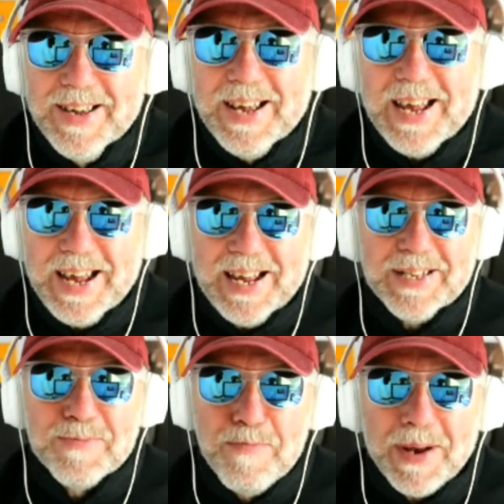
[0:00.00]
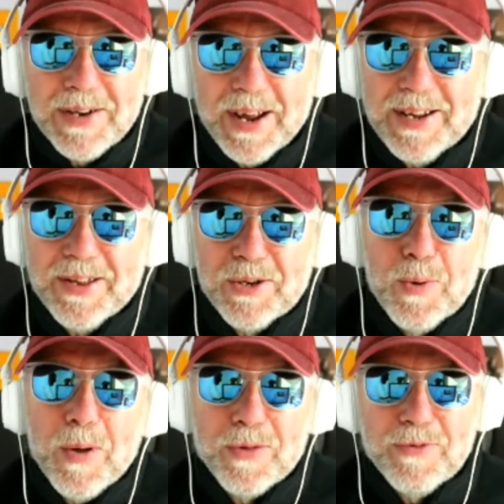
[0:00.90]
It's Monday, the
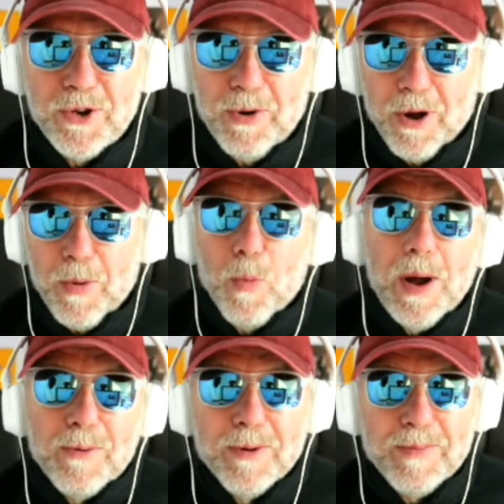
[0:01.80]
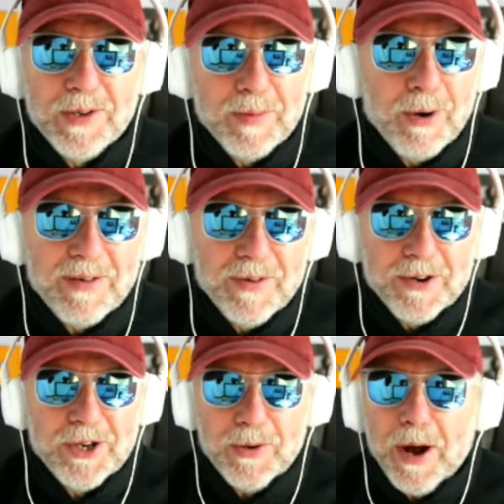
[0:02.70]
12th of July. Welcome to the
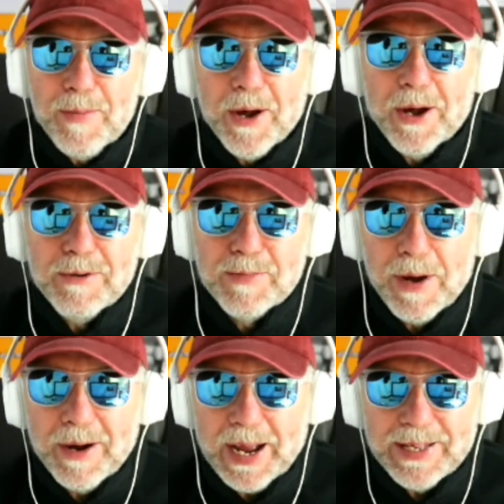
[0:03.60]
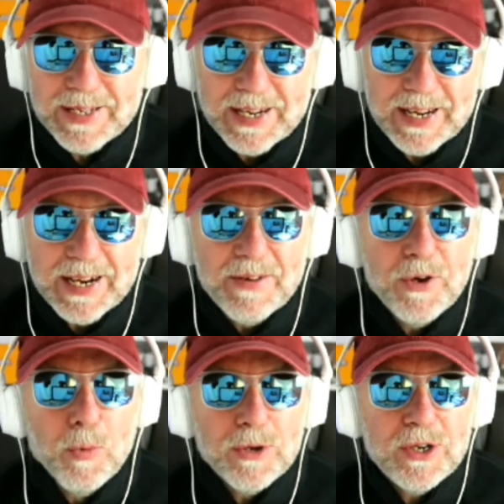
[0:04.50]
Breakfast Show. I'm your host, Mark Anthony. And if
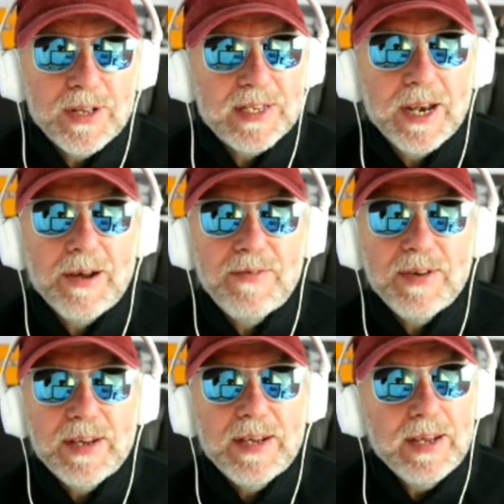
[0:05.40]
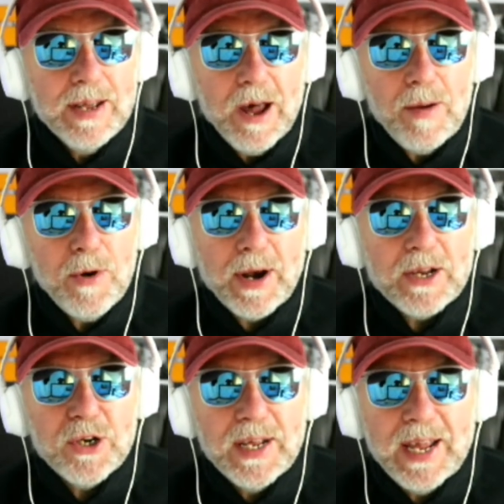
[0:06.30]
you're watching this live, I'm not
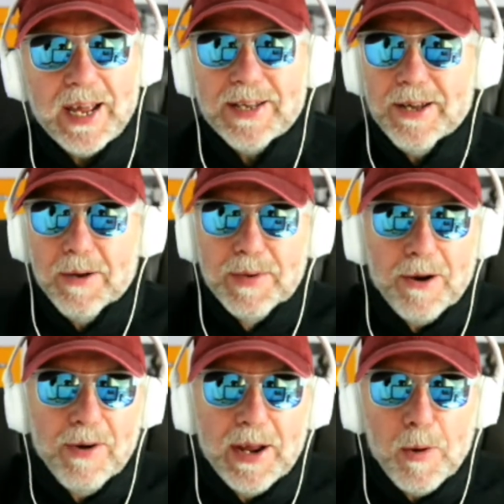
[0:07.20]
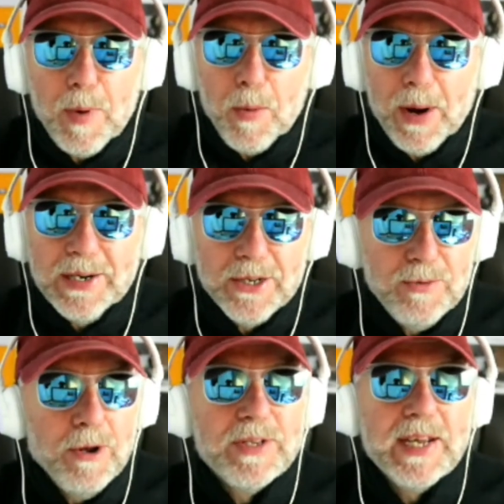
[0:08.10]
actually here. I'm currently on my way to
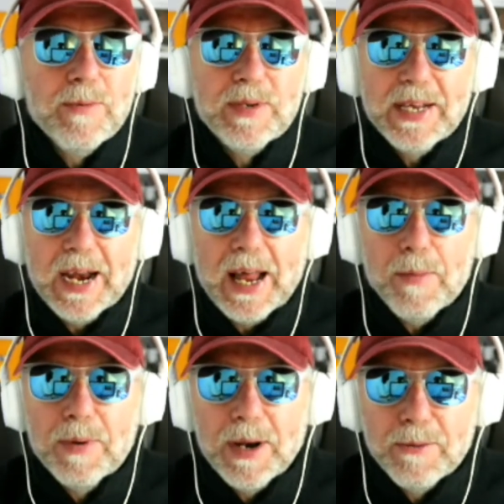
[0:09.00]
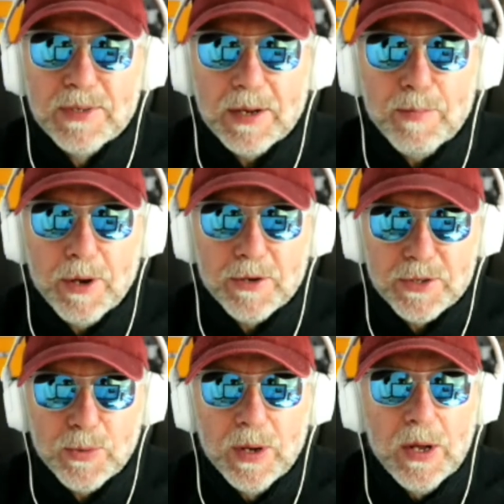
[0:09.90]
Nottingham to get up close and
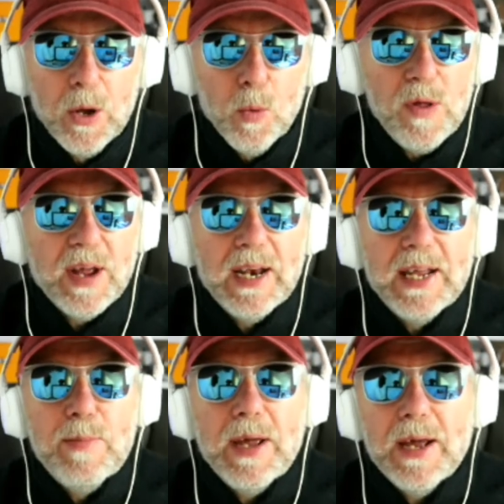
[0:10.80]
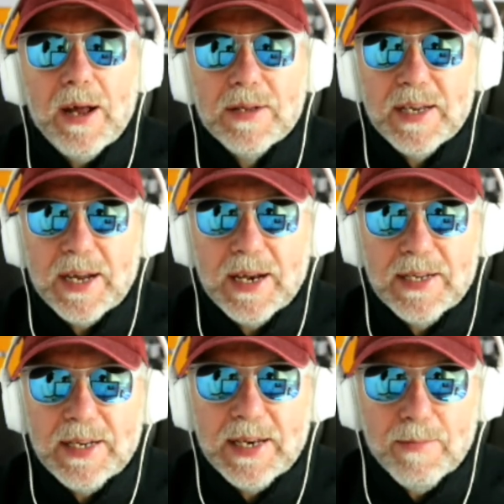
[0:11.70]
personal with a Leap
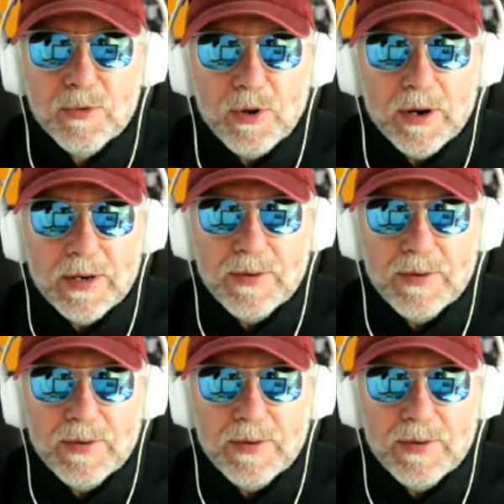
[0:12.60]
articulated dump truck.